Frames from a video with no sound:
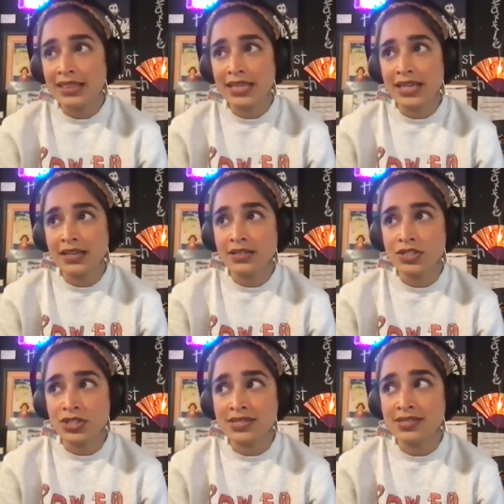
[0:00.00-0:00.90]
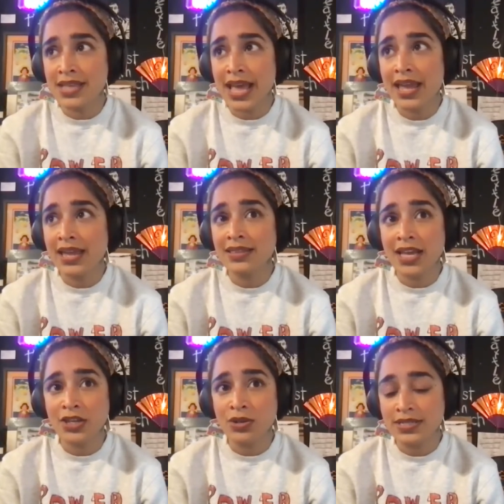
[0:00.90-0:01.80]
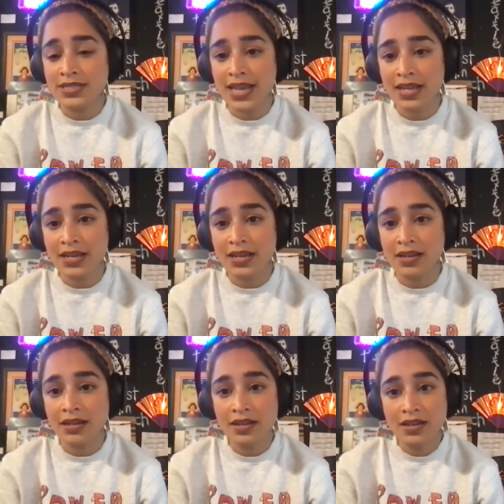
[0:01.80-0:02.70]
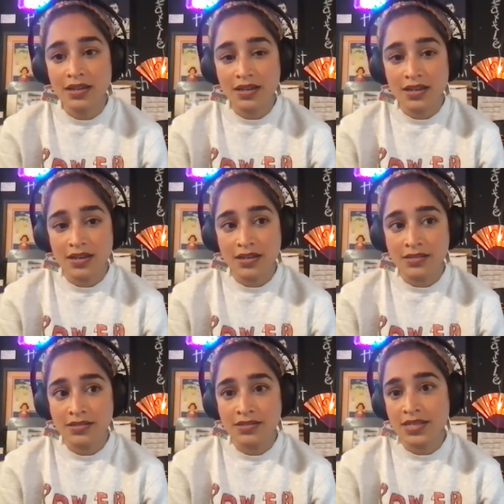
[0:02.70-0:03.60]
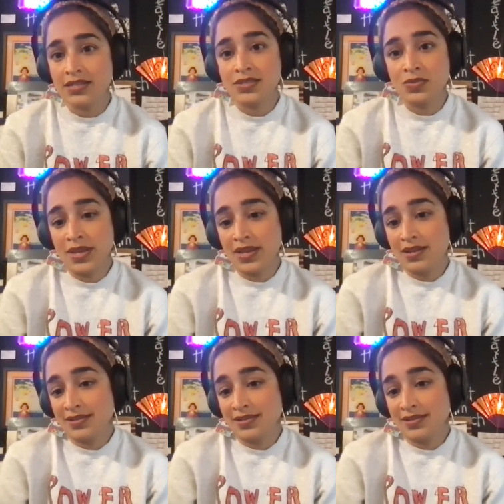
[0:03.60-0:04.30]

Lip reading: think just saying that you can take a 6 week,